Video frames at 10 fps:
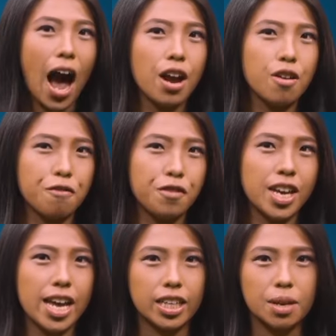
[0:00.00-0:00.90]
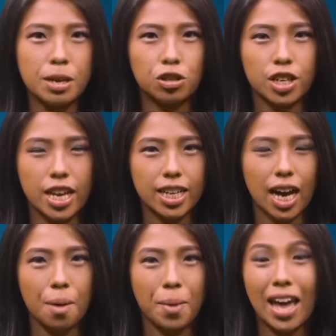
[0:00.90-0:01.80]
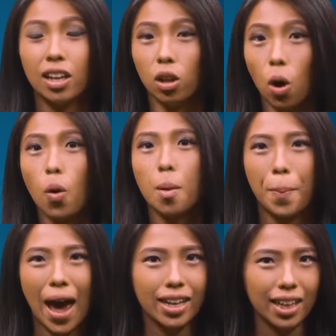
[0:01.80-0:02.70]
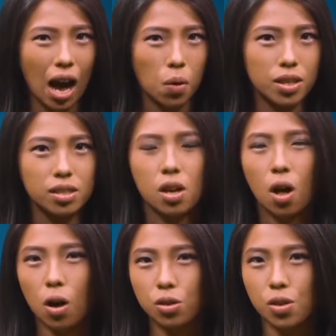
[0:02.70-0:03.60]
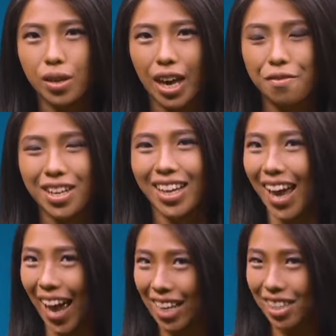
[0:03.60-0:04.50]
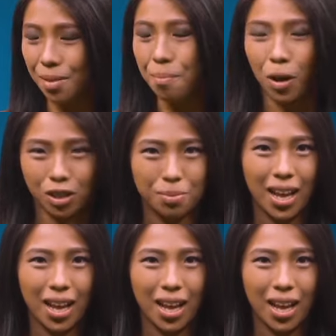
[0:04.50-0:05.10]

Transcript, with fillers: higher fee and commission income and lower bad allowance also gave it a handsome bottom